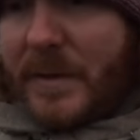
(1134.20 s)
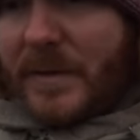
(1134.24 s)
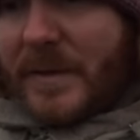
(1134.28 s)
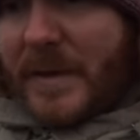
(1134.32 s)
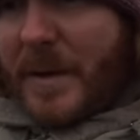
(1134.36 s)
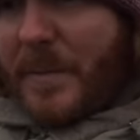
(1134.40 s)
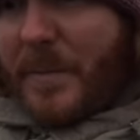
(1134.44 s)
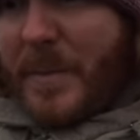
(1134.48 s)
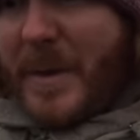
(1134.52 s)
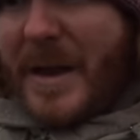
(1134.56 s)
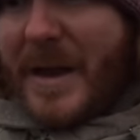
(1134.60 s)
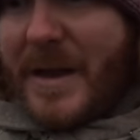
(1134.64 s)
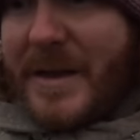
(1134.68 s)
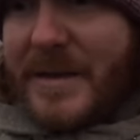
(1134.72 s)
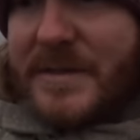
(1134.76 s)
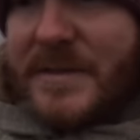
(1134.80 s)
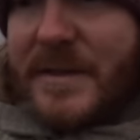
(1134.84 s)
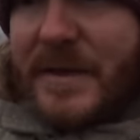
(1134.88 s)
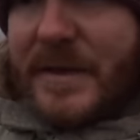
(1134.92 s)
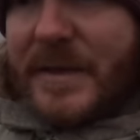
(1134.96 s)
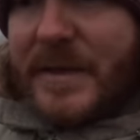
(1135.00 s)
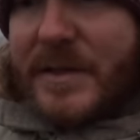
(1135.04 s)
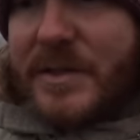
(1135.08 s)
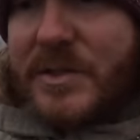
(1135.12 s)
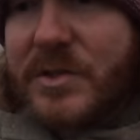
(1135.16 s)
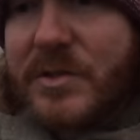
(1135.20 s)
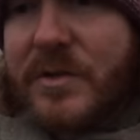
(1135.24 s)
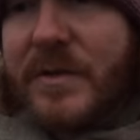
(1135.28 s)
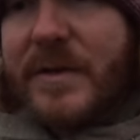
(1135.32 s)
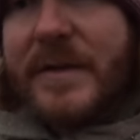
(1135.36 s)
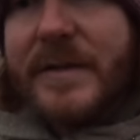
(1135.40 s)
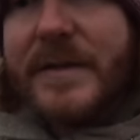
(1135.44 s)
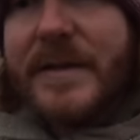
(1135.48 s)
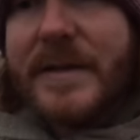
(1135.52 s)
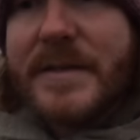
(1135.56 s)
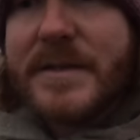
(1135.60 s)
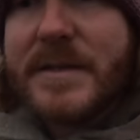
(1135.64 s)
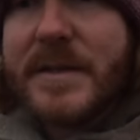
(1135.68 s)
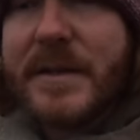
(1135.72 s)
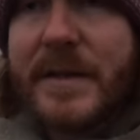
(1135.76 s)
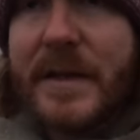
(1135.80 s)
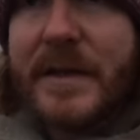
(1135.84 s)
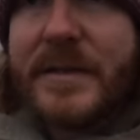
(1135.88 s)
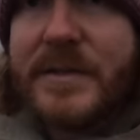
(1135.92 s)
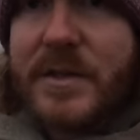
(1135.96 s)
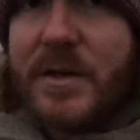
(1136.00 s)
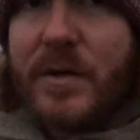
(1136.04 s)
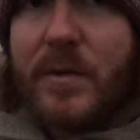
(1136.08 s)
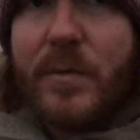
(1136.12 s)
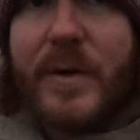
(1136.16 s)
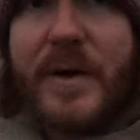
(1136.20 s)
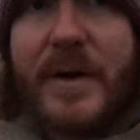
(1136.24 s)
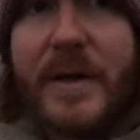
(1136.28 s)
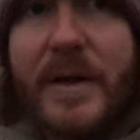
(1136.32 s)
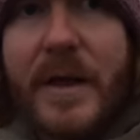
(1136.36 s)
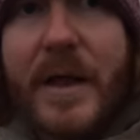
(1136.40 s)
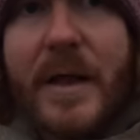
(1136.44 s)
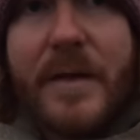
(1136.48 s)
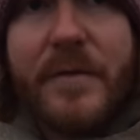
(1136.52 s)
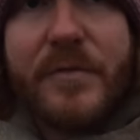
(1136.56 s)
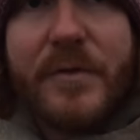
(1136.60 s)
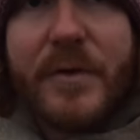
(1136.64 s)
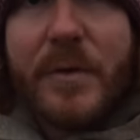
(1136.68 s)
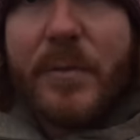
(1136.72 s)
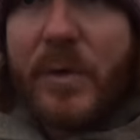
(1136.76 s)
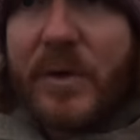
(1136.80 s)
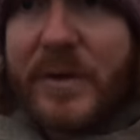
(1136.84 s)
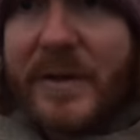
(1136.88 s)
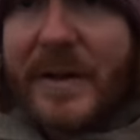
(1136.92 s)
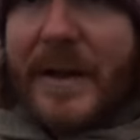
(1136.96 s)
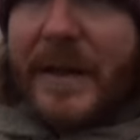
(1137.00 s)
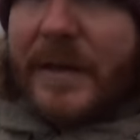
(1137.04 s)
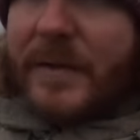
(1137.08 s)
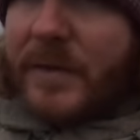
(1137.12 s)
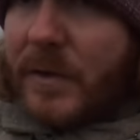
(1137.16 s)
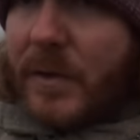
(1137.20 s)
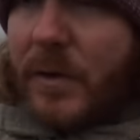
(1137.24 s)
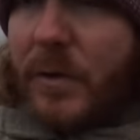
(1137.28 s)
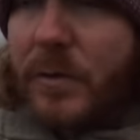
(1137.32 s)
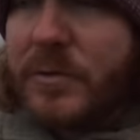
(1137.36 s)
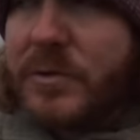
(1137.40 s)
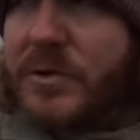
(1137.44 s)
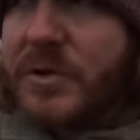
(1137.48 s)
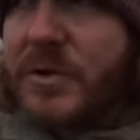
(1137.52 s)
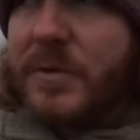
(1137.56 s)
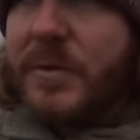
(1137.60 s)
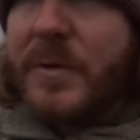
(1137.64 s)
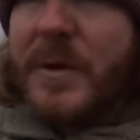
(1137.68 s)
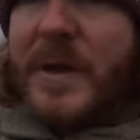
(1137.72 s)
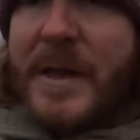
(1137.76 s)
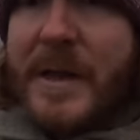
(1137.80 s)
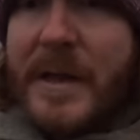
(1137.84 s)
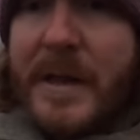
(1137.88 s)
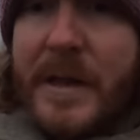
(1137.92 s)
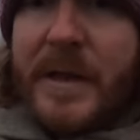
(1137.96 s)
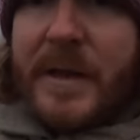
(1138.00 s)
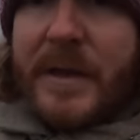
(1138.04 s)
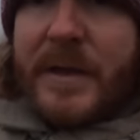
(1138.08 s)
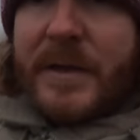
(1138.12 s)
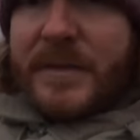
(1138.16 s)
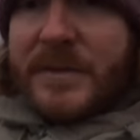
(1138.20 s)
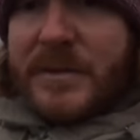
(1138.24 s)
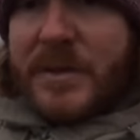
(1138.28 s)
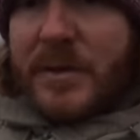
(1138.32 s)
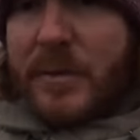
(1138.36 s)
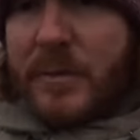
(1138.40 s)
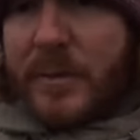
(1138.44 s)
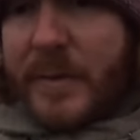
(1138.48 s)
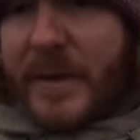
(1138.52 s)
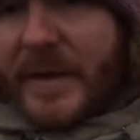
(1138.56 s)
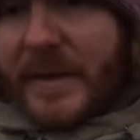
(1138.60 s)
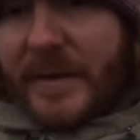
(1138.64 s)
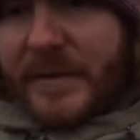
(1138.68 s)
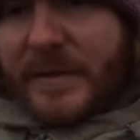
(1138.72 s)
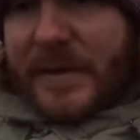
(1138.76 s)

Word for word: their past, their history and things like that, you know, where they came from, what they had to go through. So uh,